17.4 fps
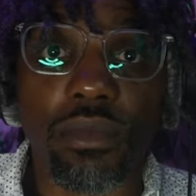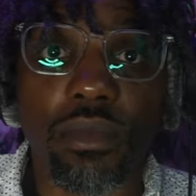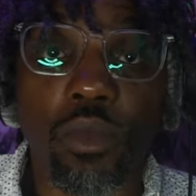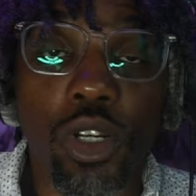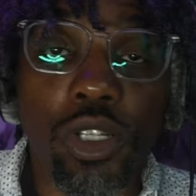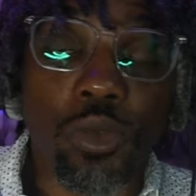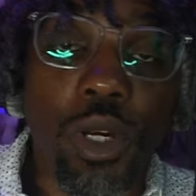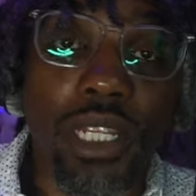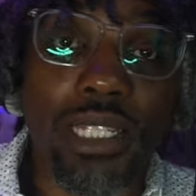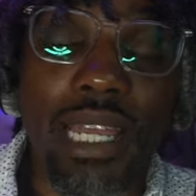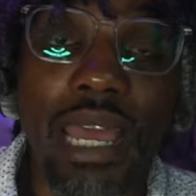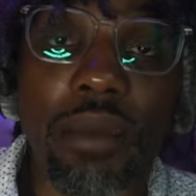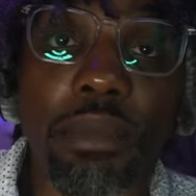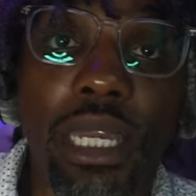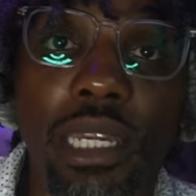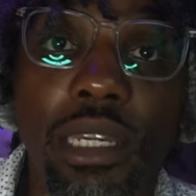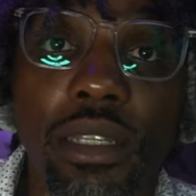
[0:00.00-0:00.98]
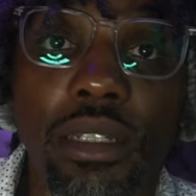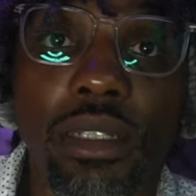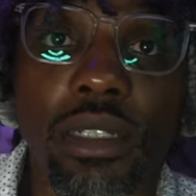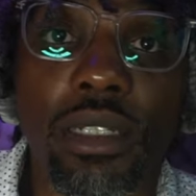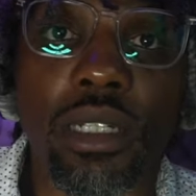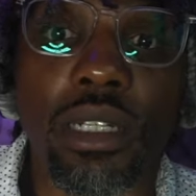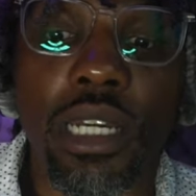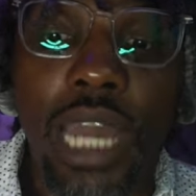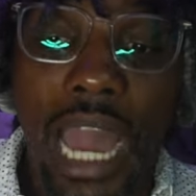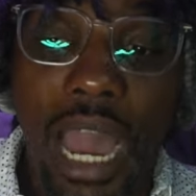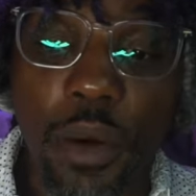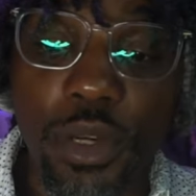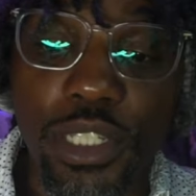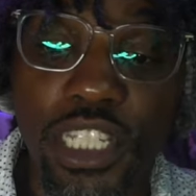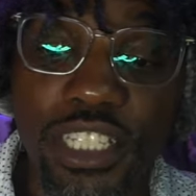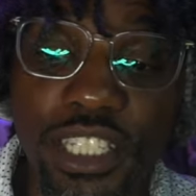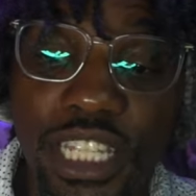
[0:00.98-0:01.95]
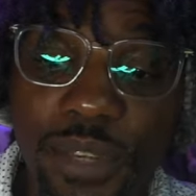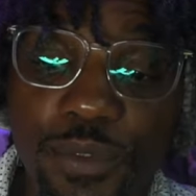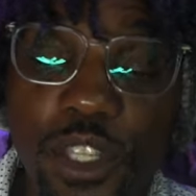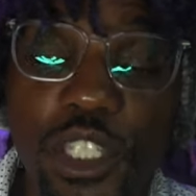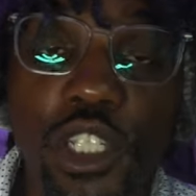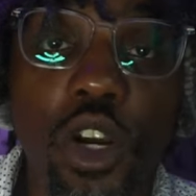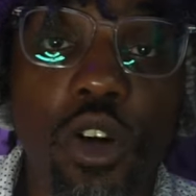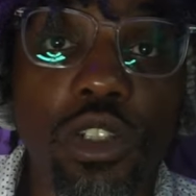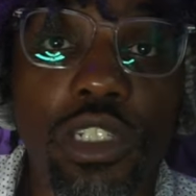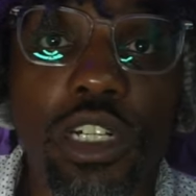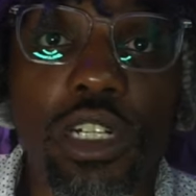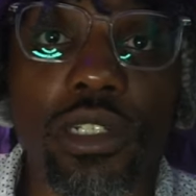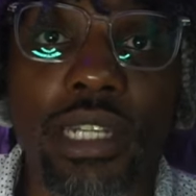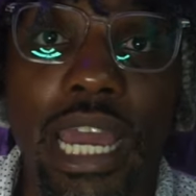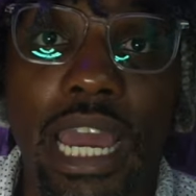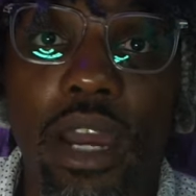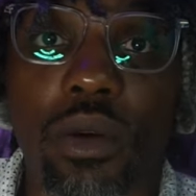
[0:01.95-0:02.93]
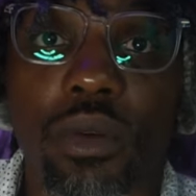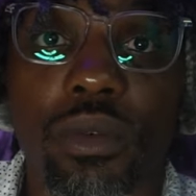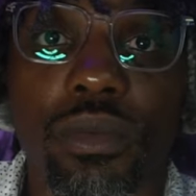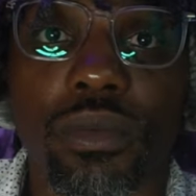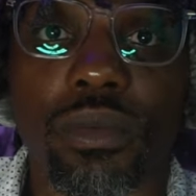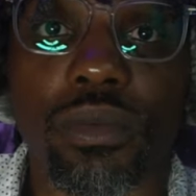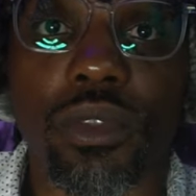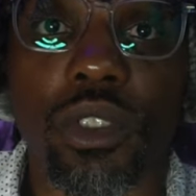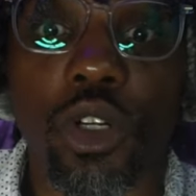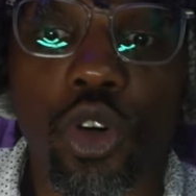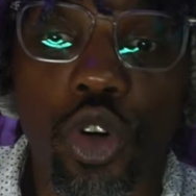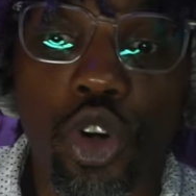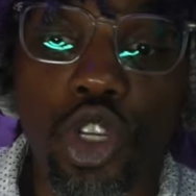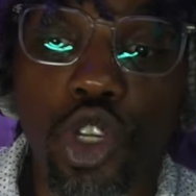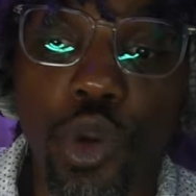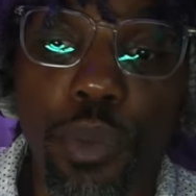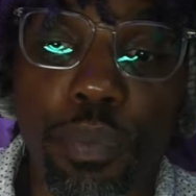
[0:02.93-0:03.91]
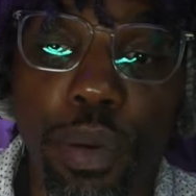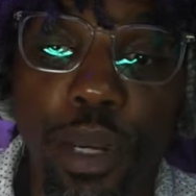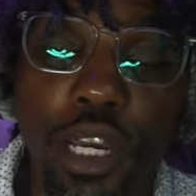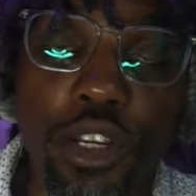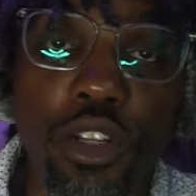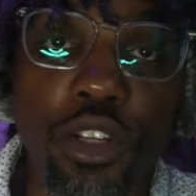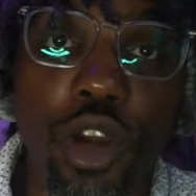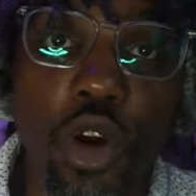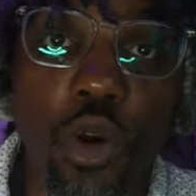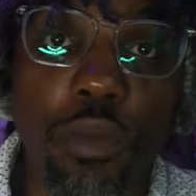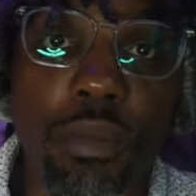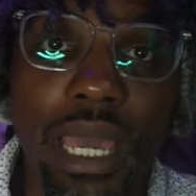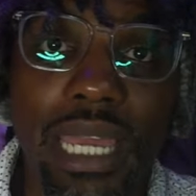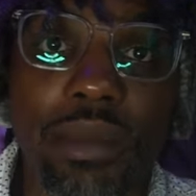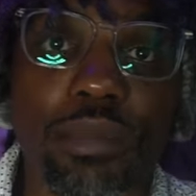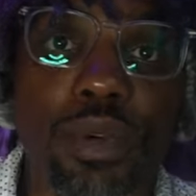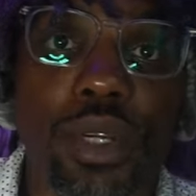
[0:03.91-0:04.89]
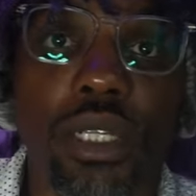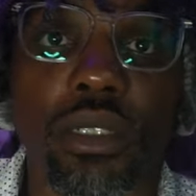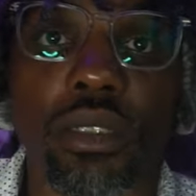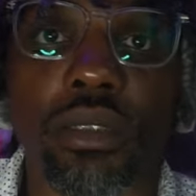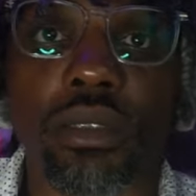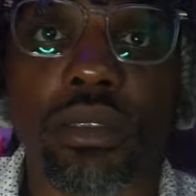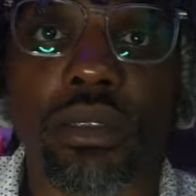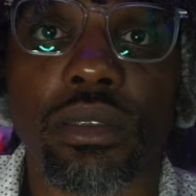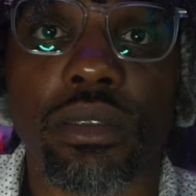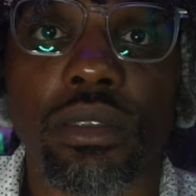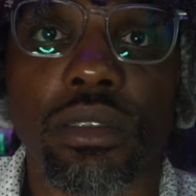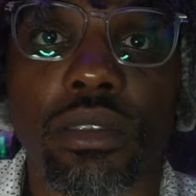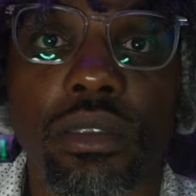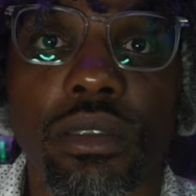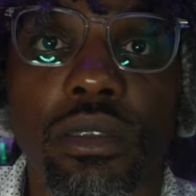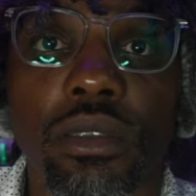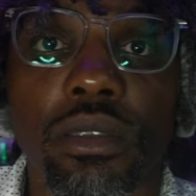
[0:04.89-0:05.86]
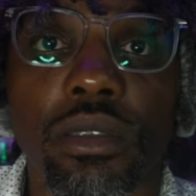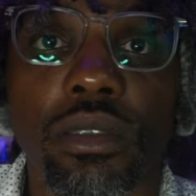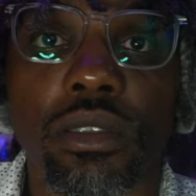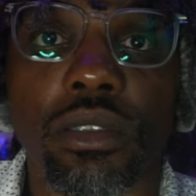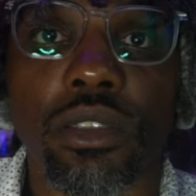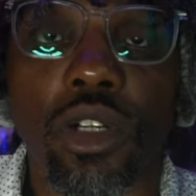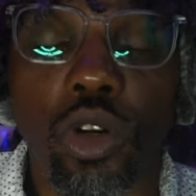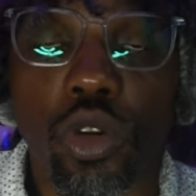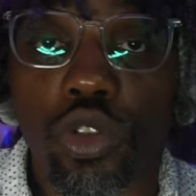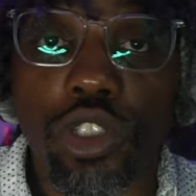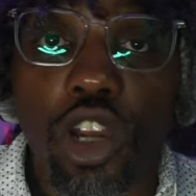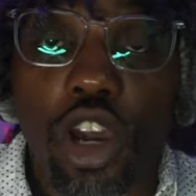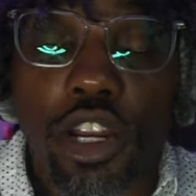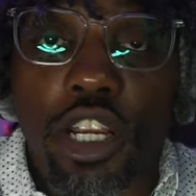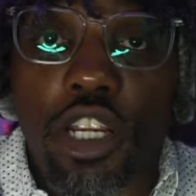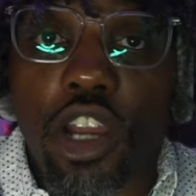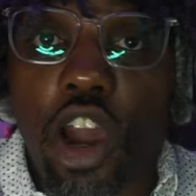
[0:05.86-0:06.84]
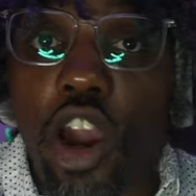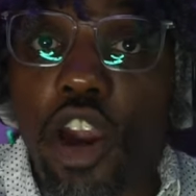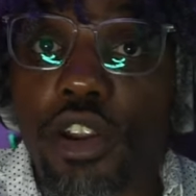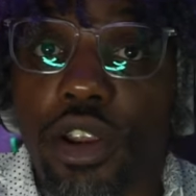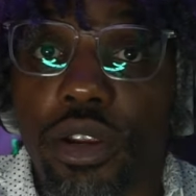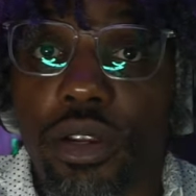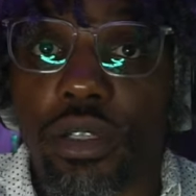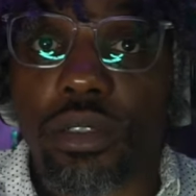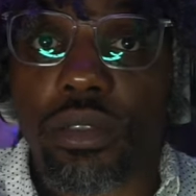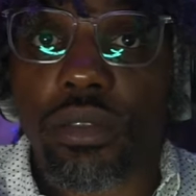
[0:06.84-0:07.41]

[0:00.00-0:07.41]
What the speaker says: What does that mean? How is the defense gonna look now? Who are you putting on Mabry? Who's gonna guard her?